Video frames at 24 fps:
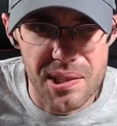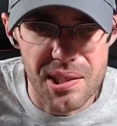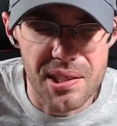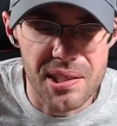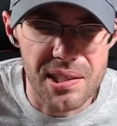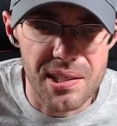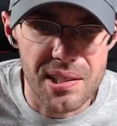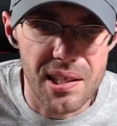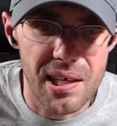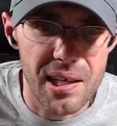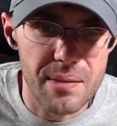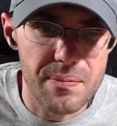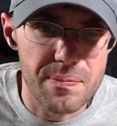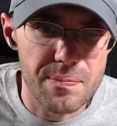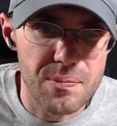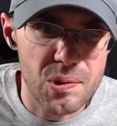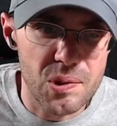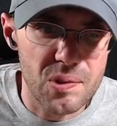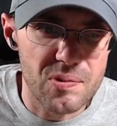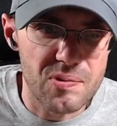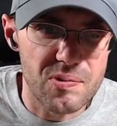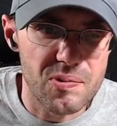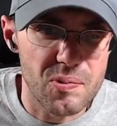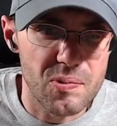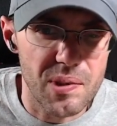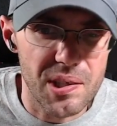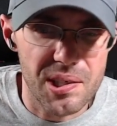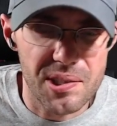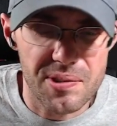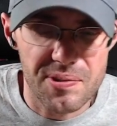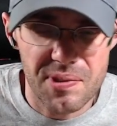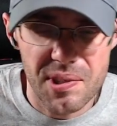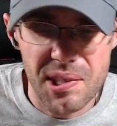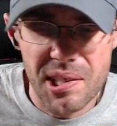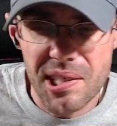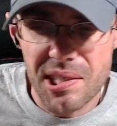in that move where
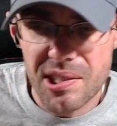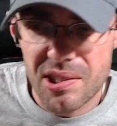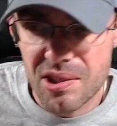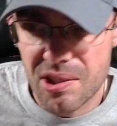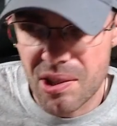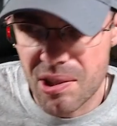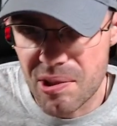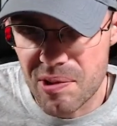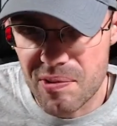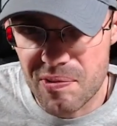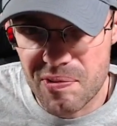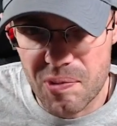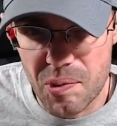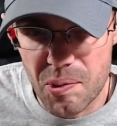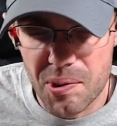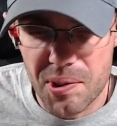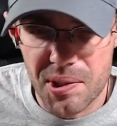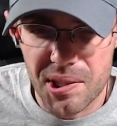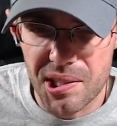if he hits turn 4,